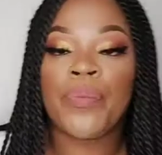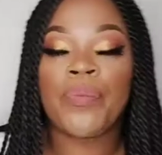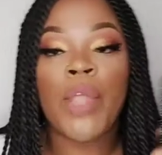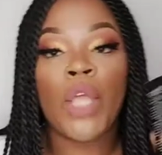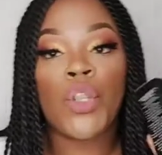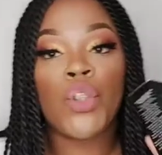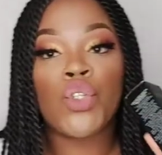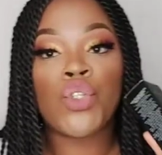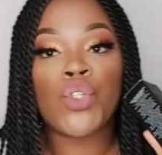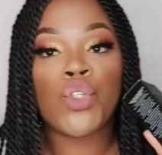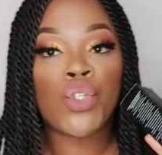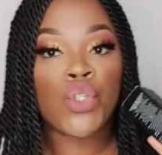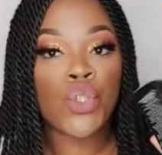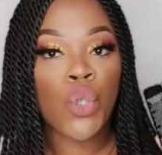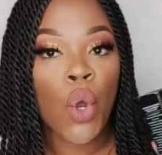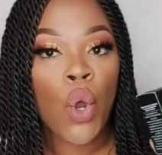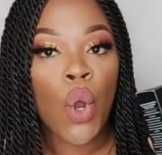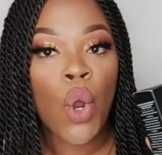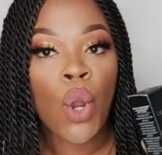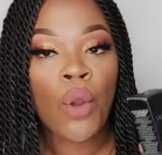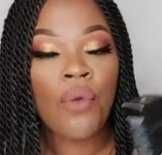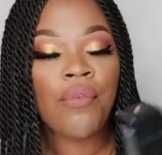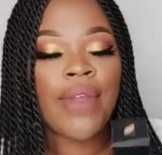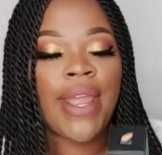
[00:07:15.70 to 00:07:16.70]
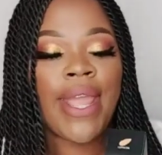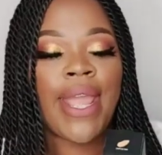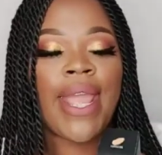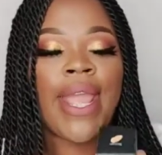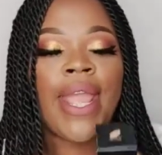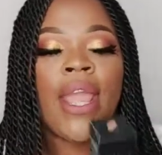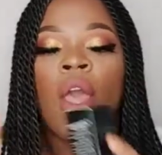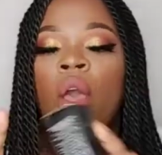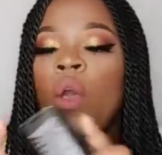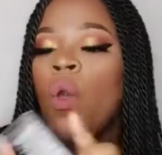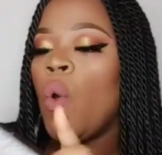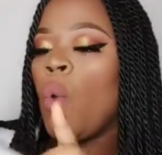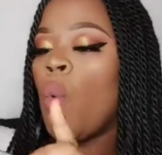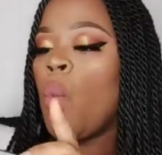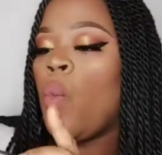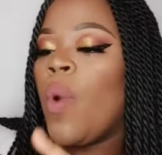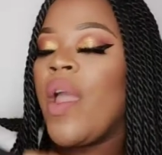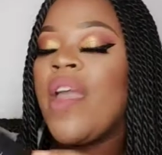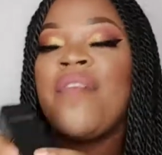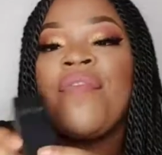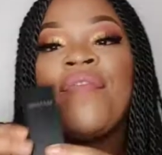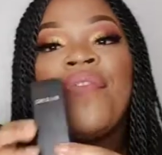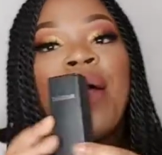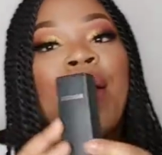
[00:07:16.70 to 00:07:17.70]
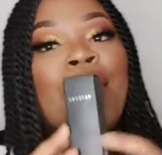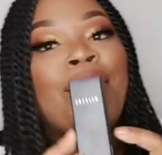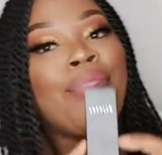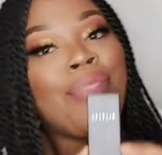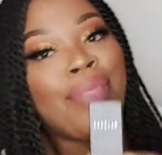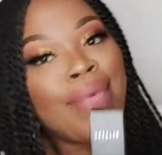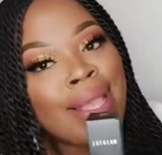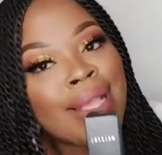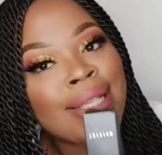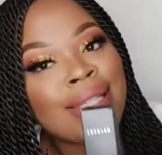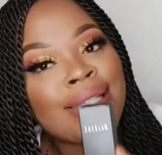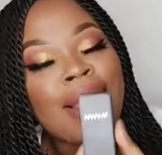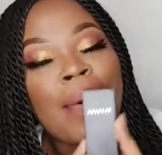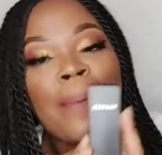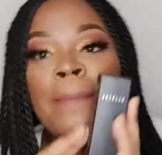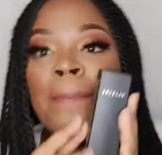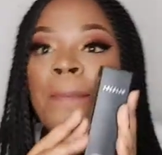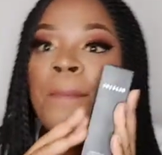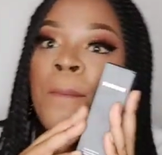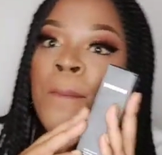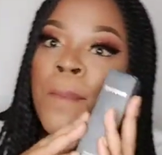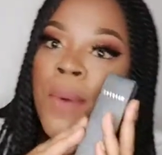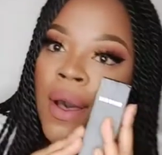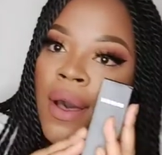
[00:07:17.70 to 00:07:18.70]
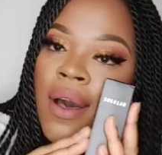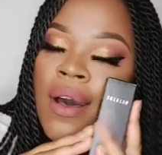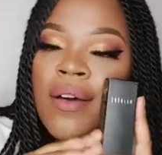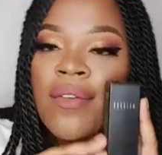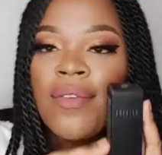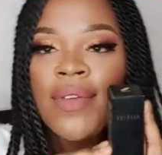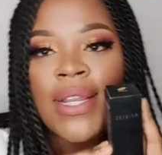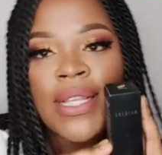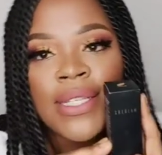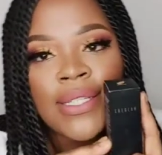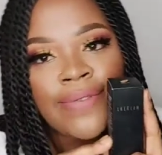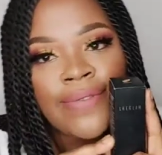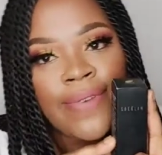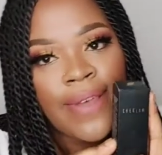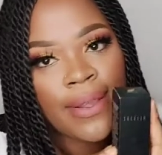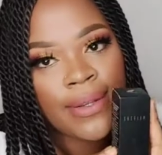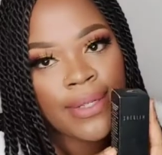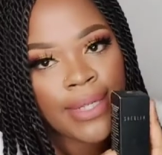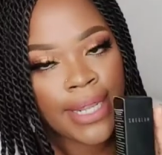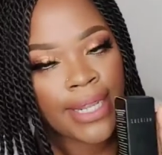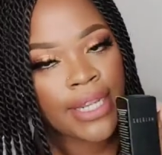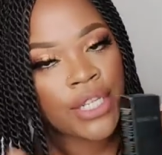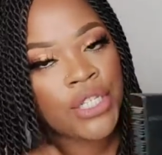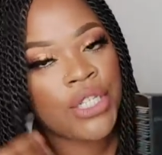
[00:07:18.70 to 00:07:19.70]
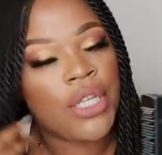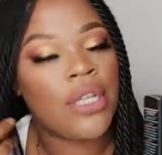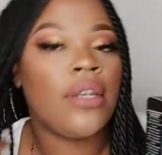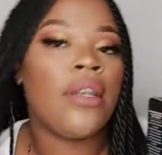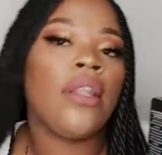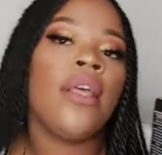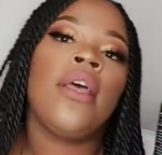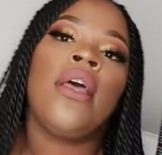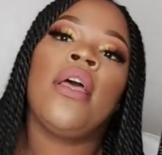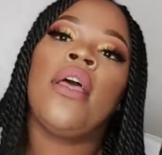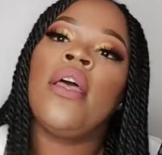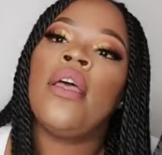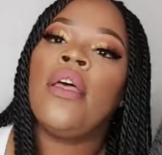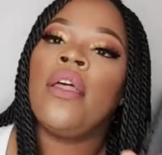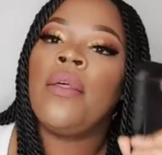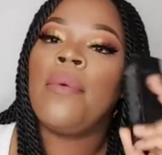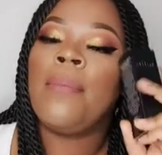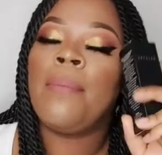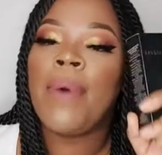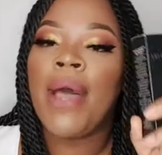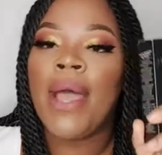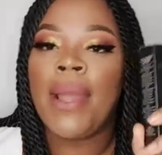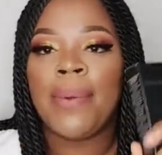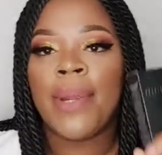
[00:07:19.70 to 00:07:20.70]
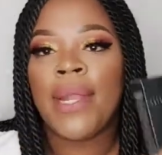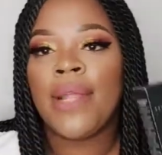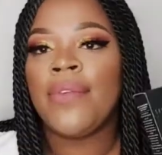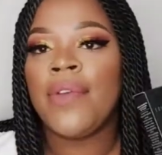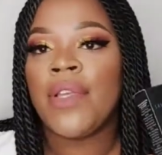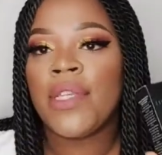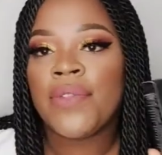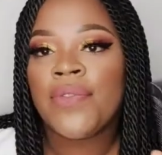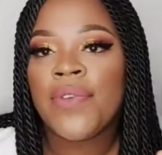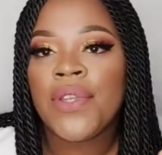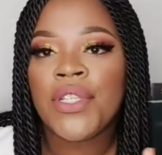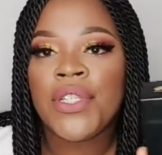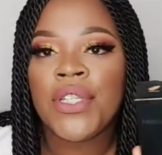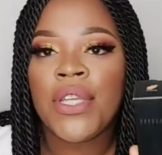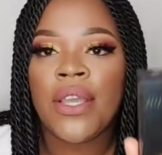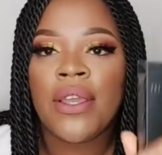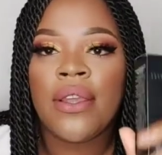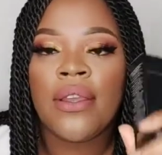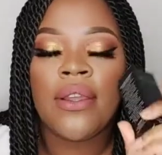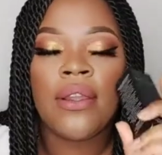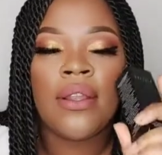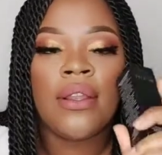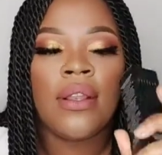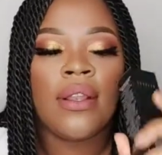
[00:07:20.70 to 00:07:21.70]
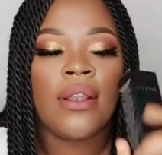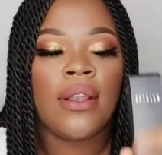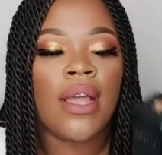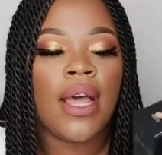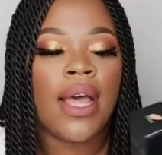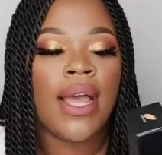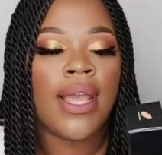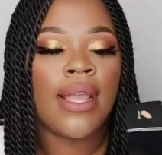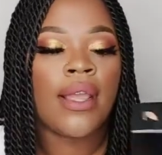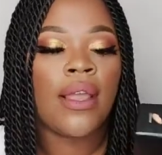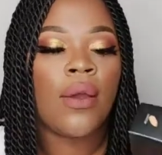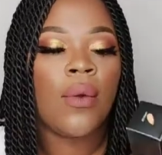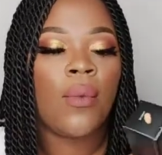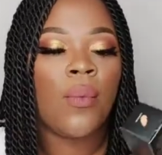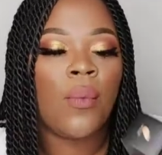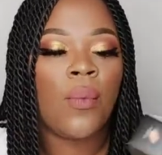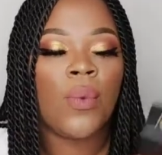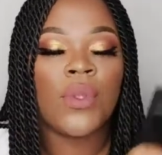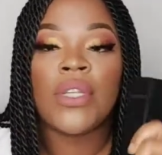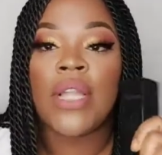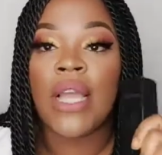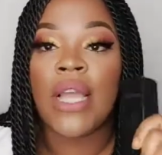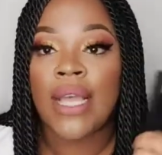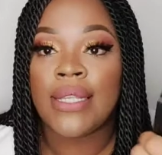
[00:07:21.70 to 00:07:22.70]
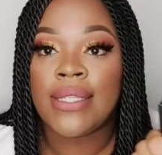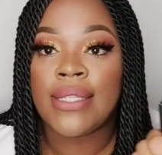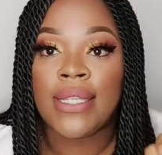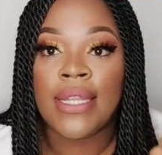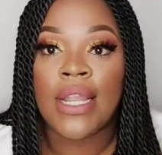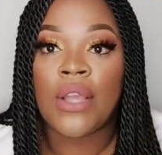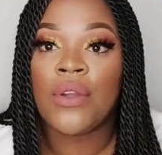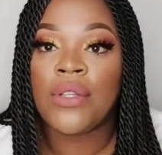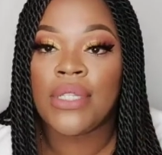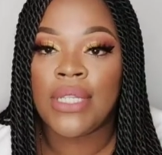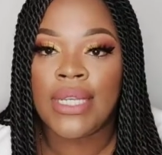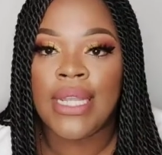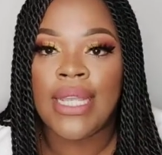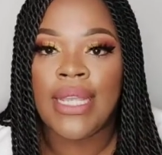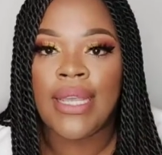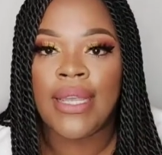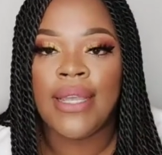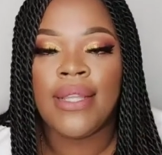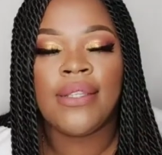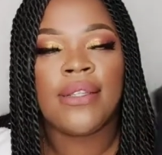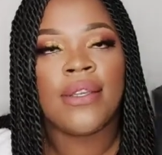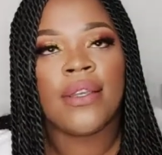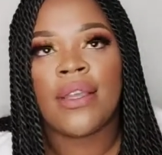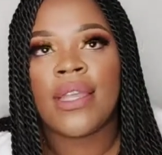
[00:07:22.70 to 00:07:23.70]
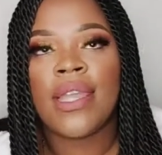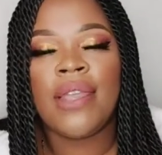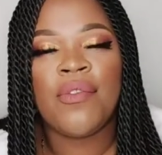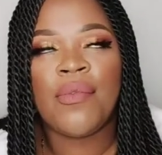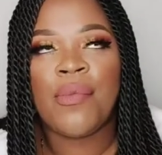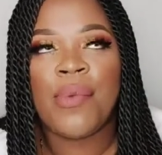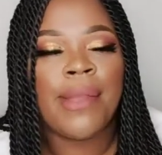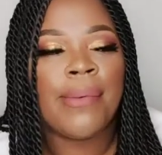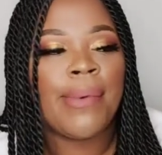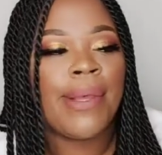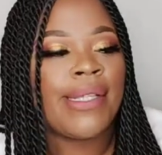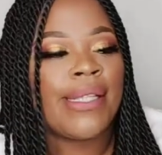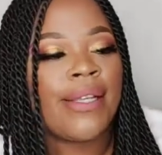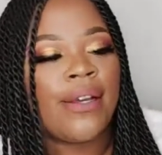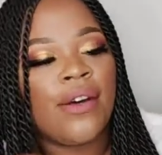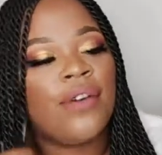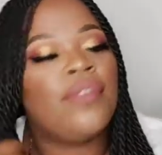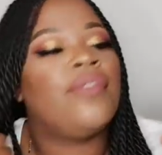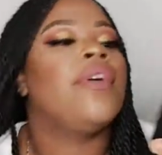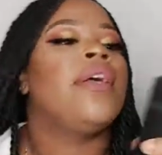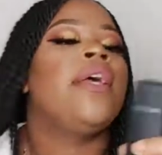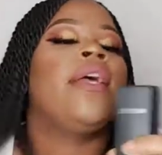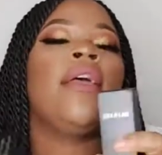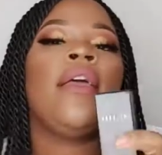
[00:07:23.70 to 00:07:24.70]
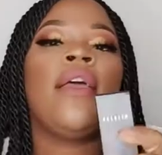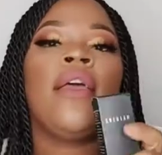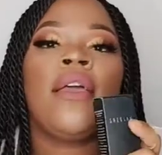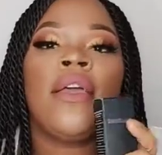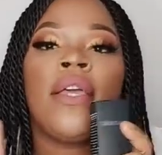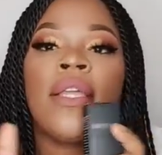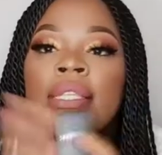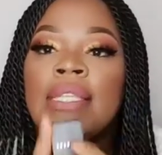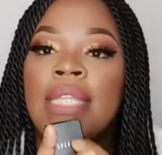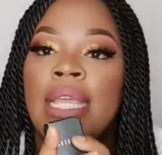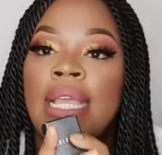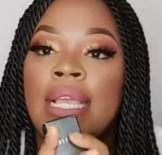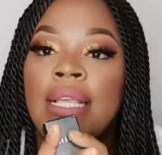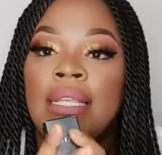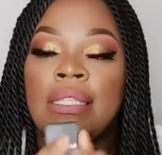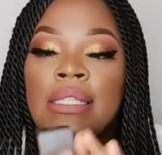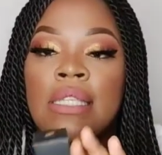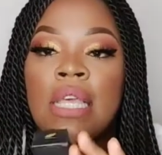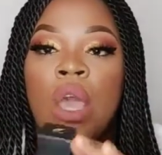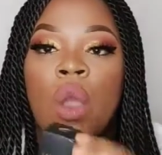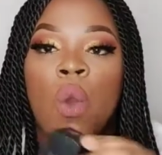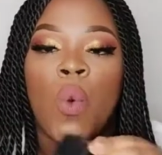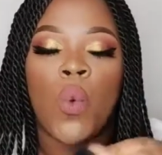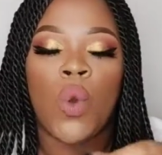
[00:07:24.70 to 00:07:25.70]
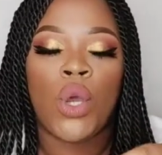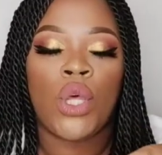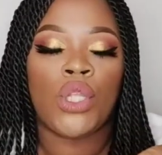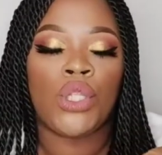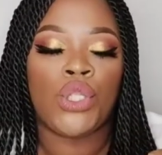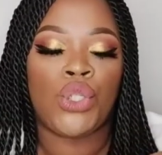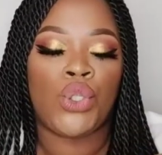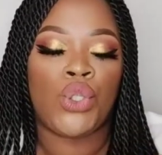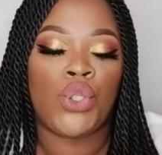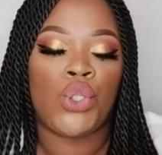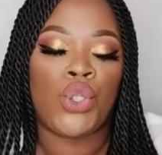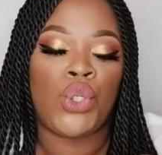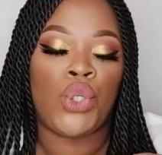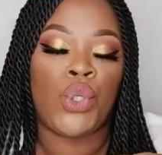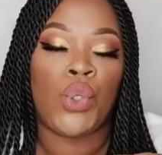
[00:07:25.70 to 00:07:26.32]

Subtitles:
the story with this marvelous foundation. My previous video, like I said, I got deleted. Keep repeating myself. This was